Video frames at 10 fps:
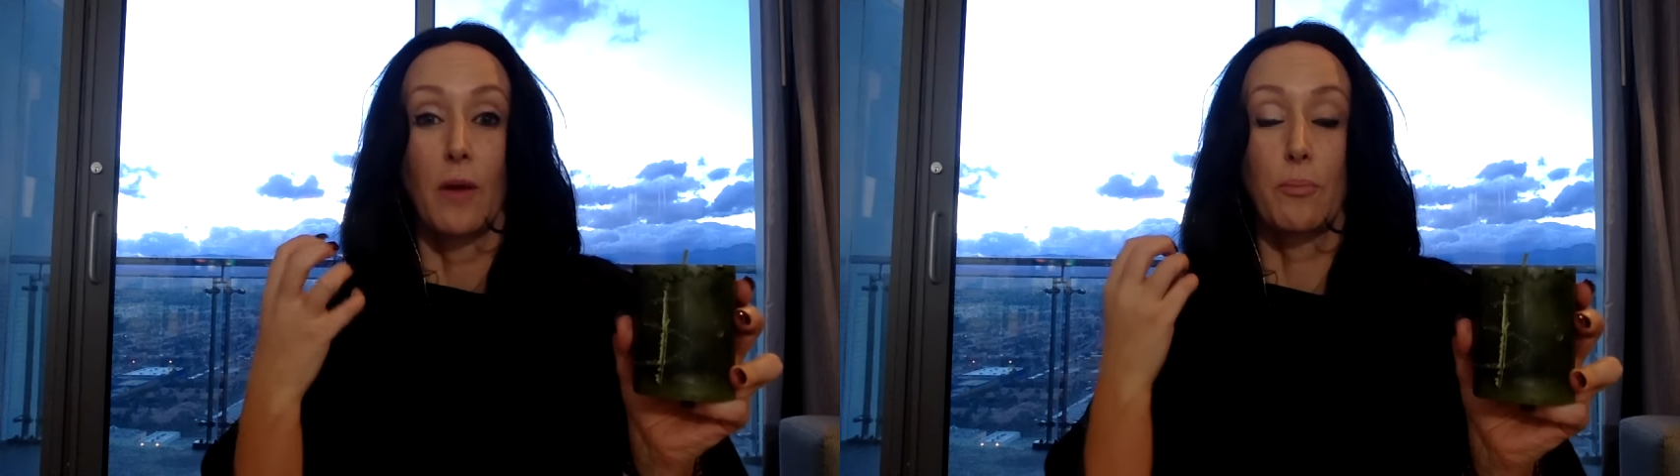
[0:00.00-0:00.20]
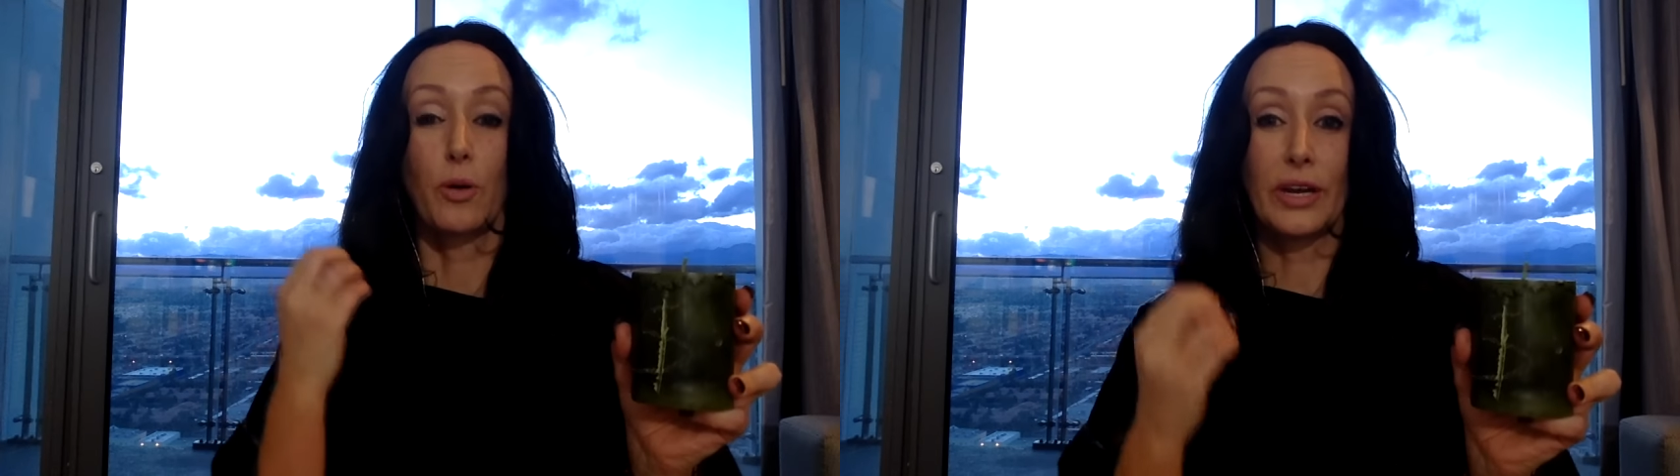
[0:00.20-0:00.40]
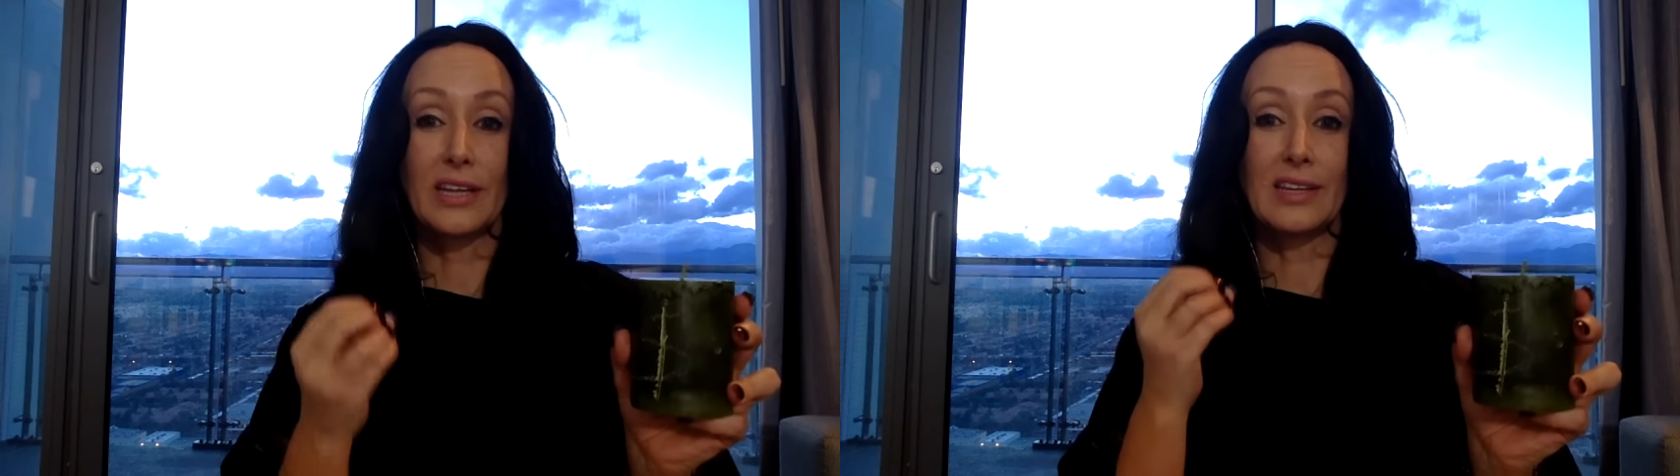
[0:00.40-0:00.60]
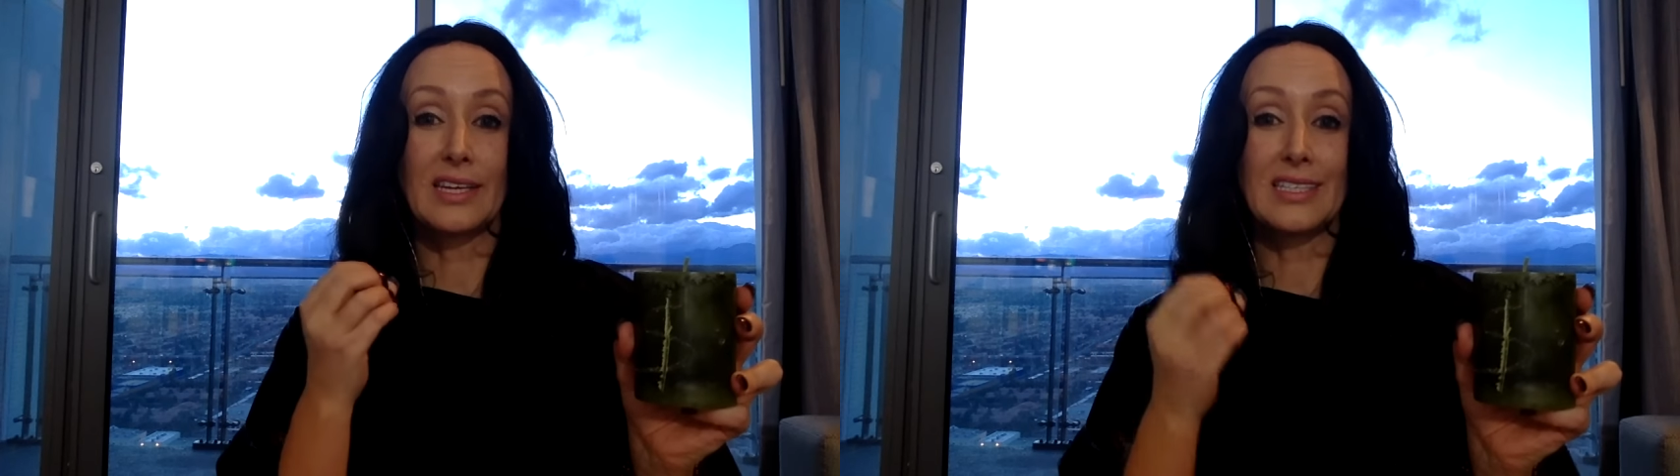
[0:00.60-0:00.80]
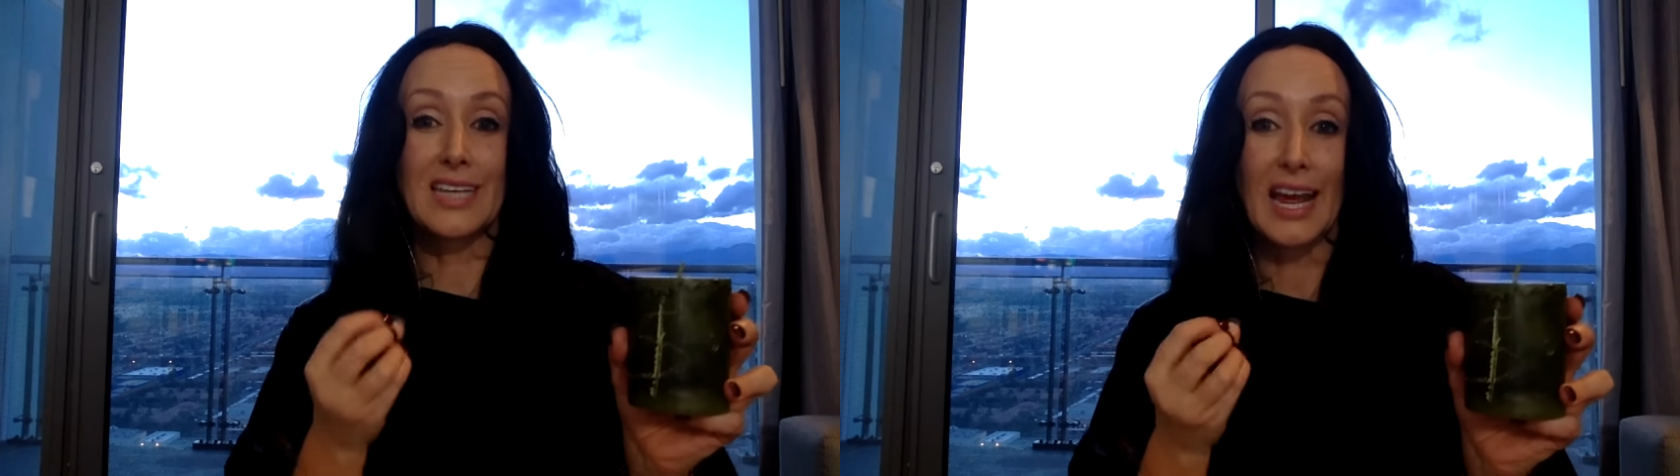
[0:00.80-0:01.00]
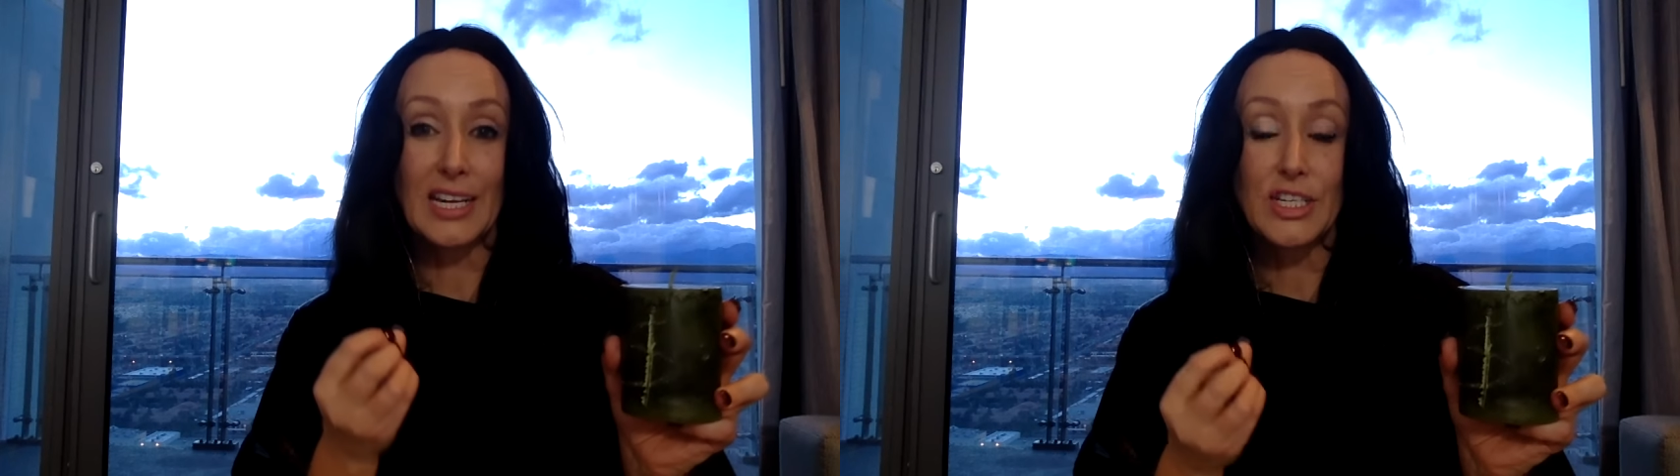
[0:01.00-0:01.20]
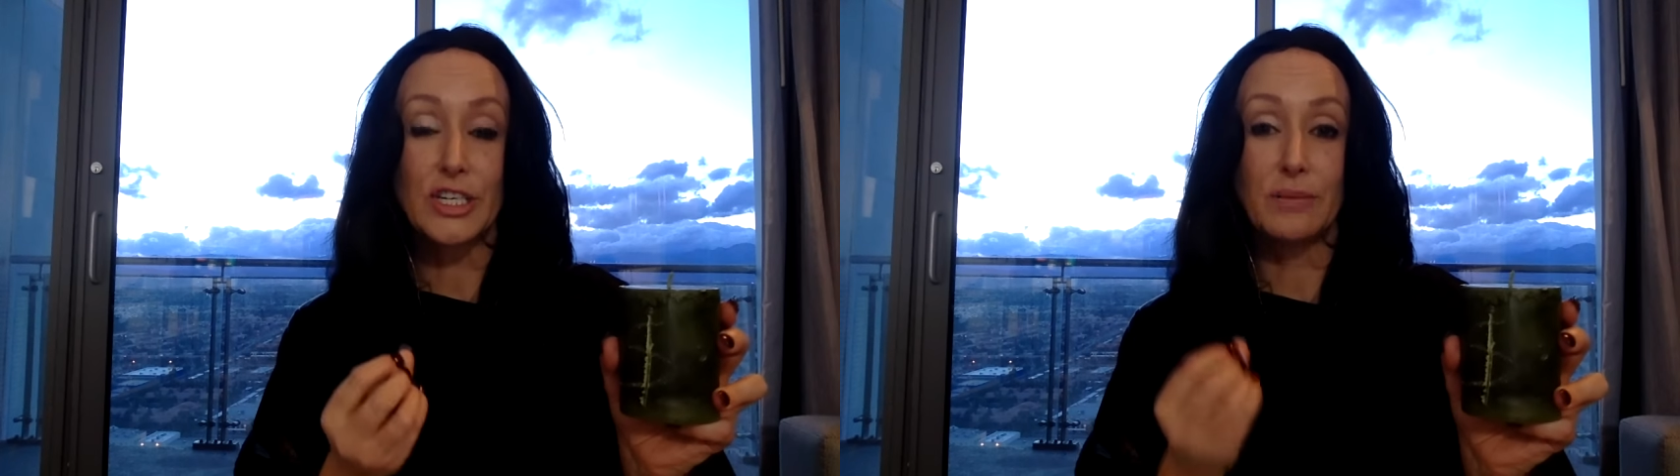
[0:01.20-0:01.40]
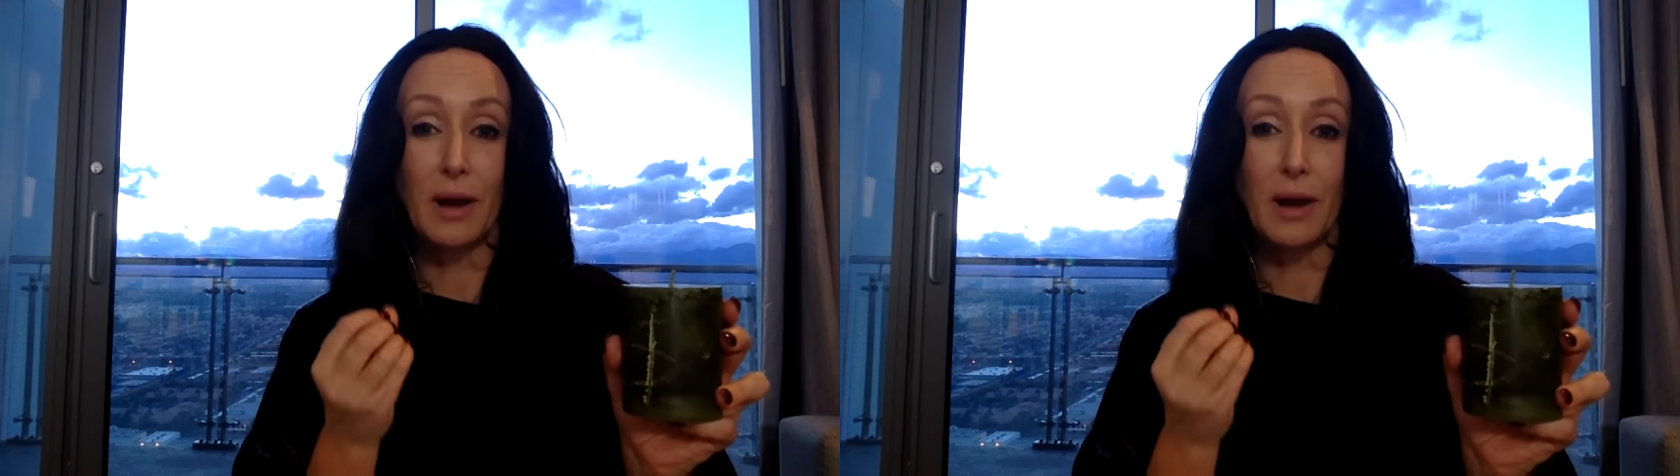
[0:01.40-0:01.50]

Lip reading: putting the intention,